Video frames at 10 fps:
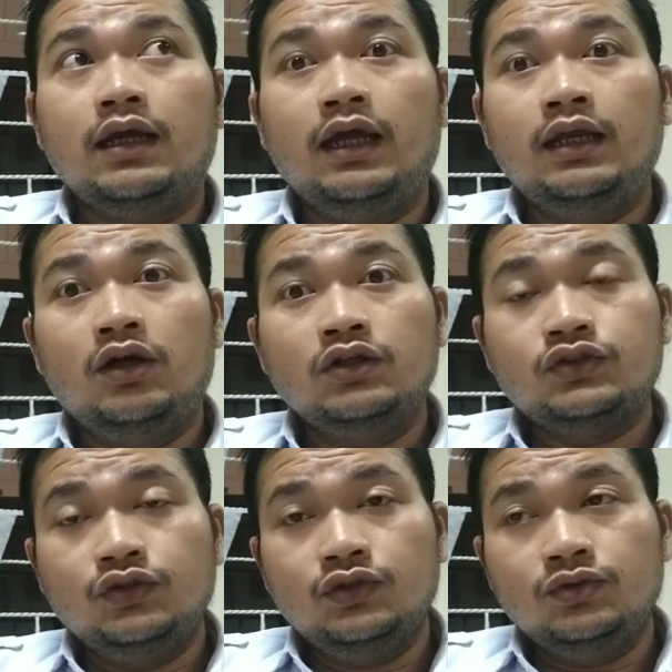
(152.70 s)
And
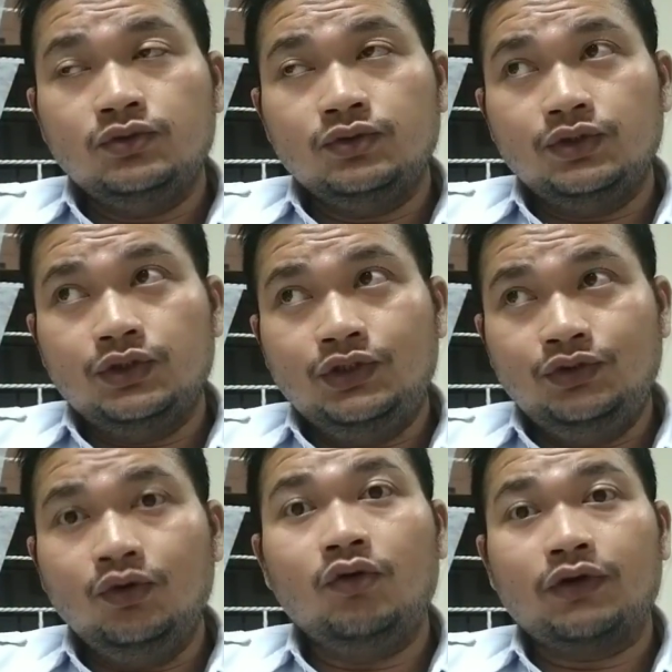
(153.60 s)
also
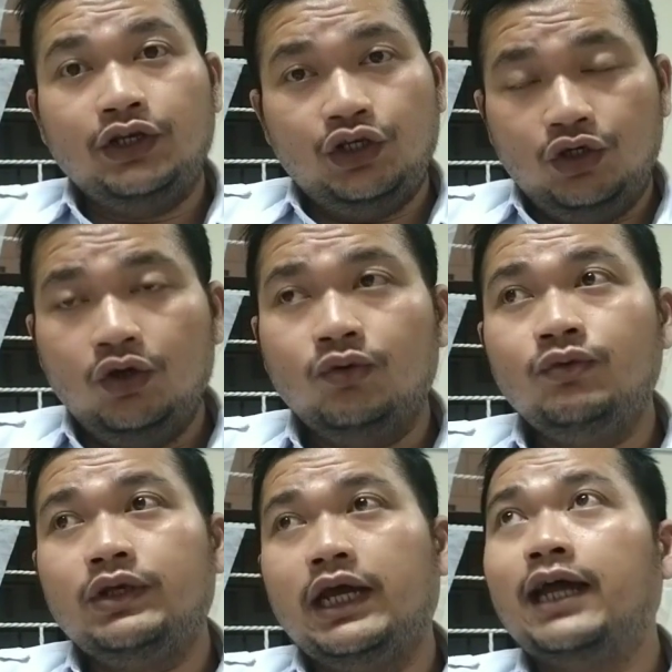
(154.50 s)
you already know
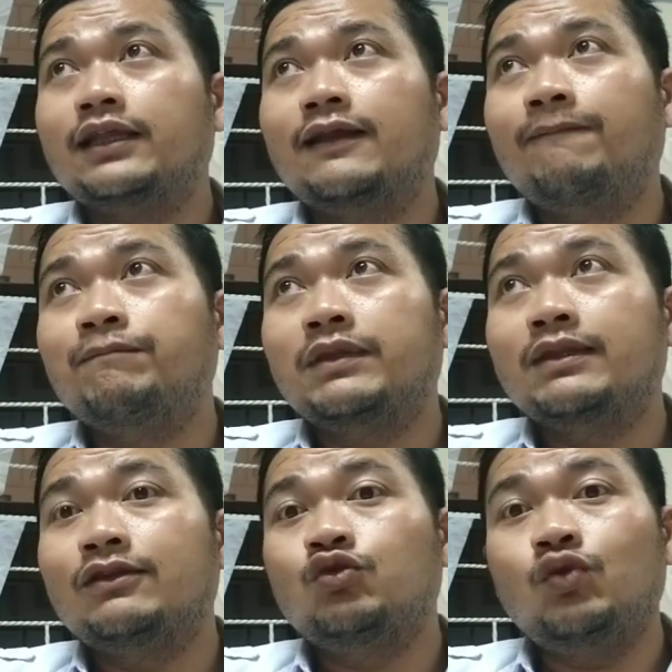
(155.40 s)
that
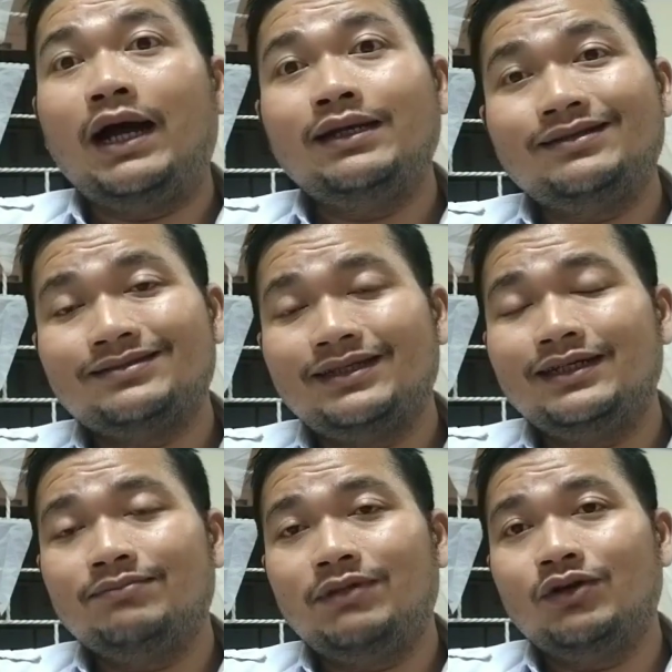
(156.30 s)
to understand
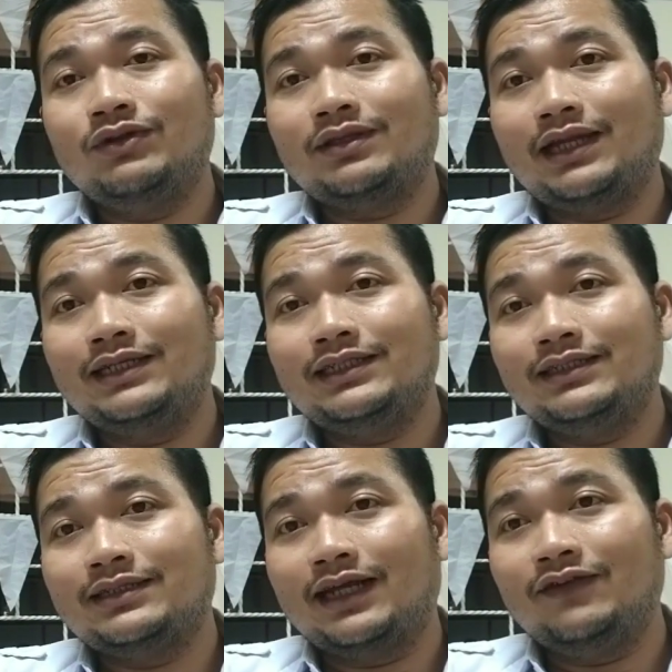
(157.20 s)
about the tense
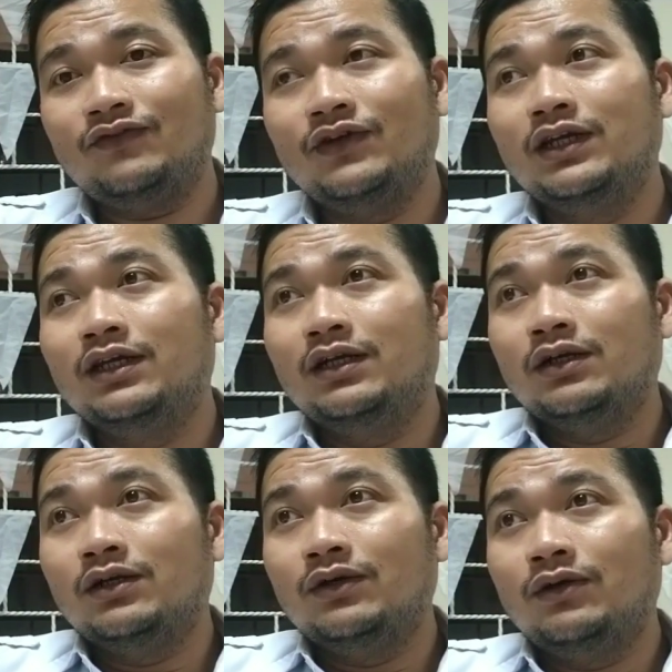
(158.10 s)
itself,
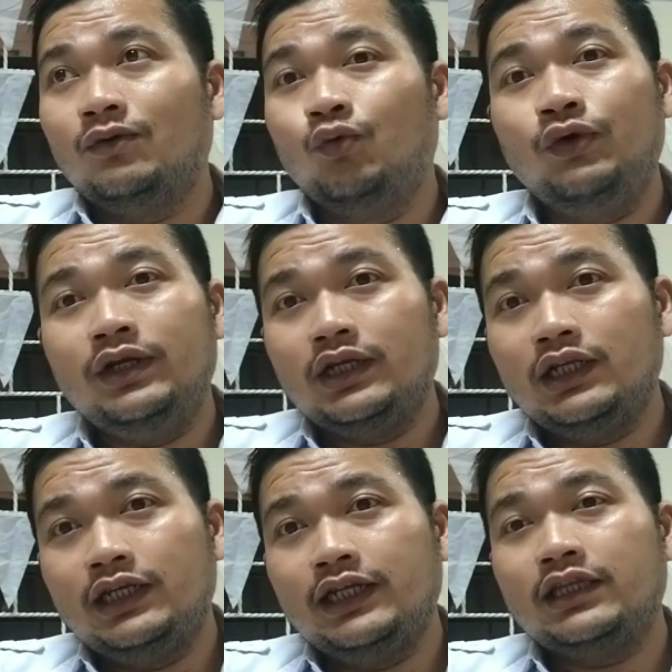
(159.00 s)
we
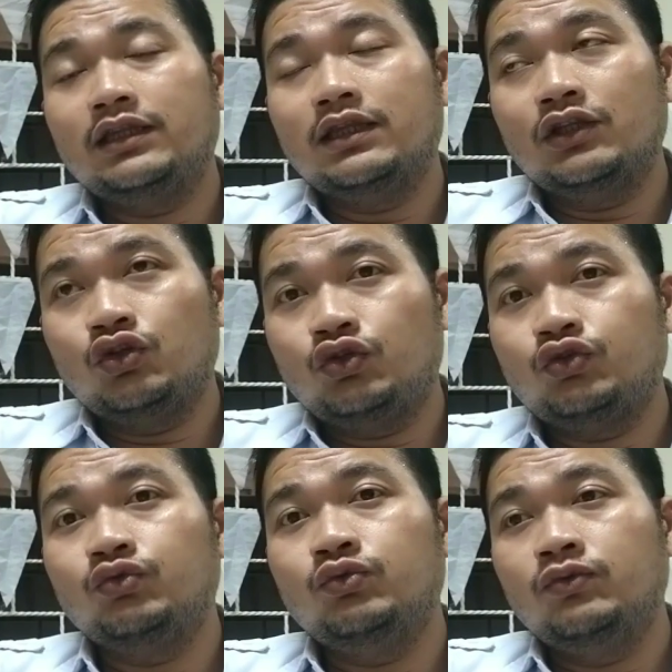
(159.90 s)
really need
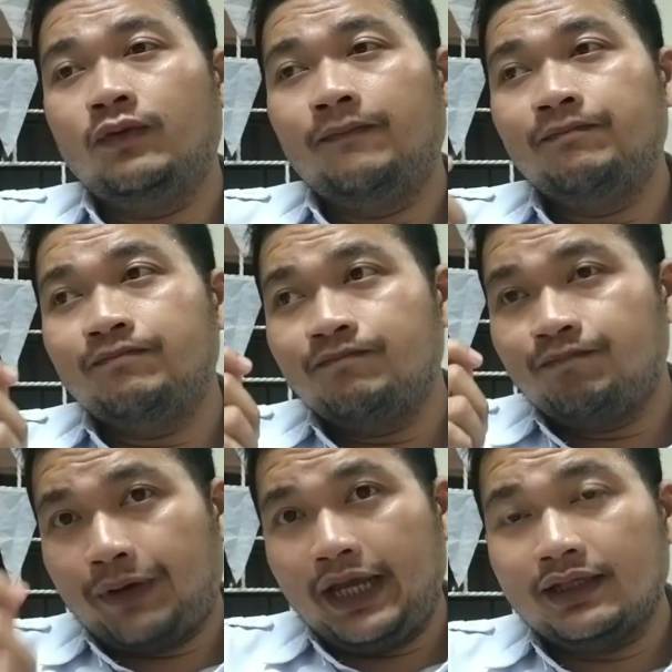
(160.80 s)
to
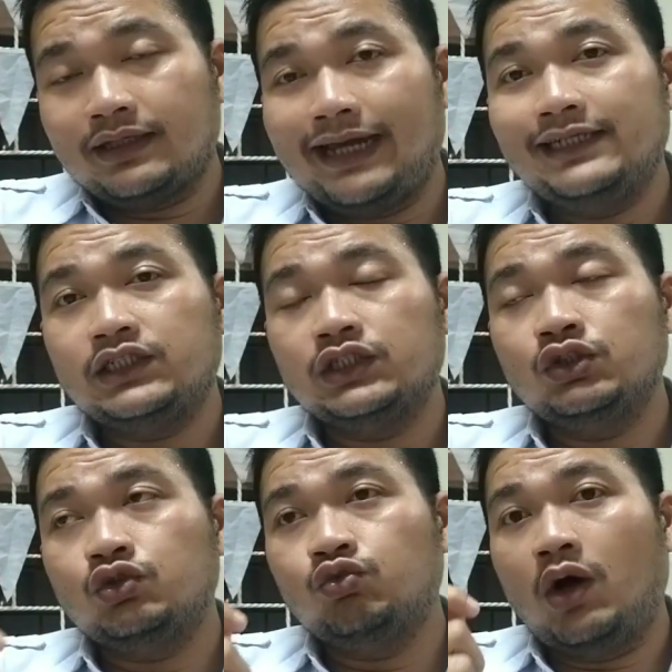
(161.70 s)
pay
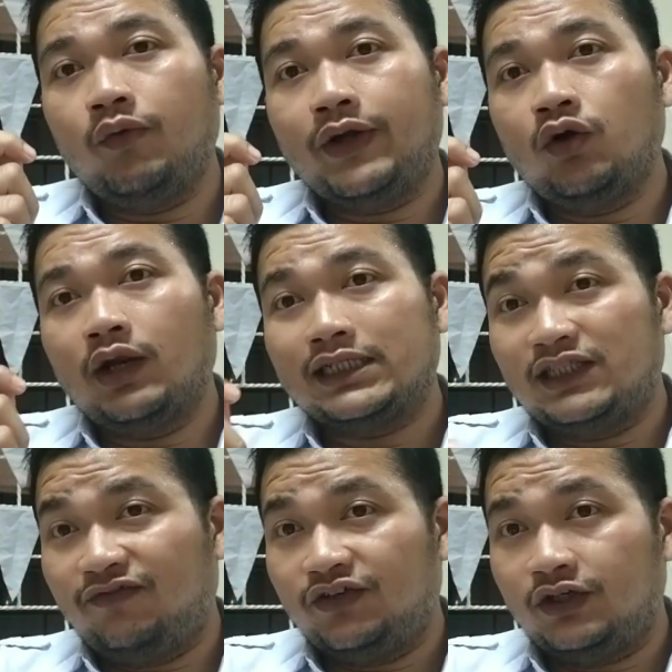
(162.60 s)
attention to what we call as
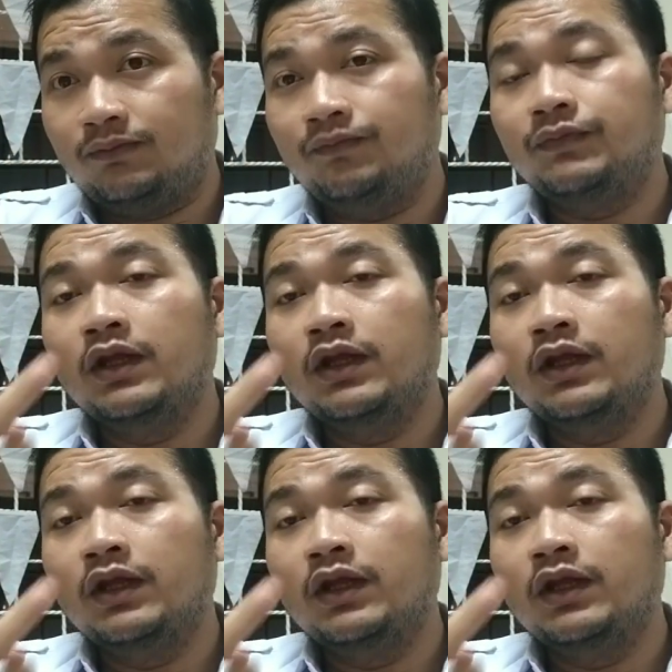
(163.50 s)
the verb.